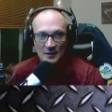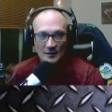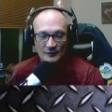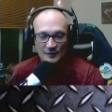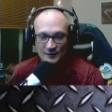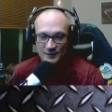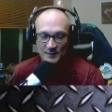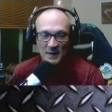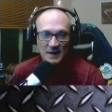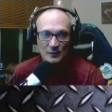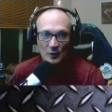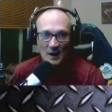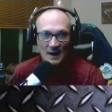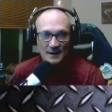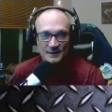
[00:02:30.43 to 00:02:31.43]
for speed
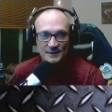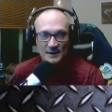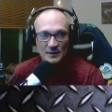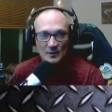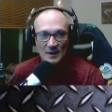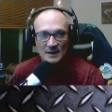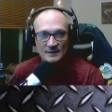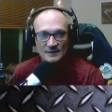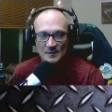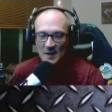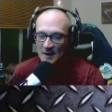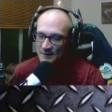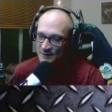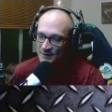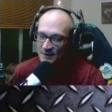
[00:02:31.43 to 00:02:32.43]
wise, anyways. I'm
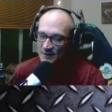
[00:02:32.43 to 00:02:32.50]
not gonna say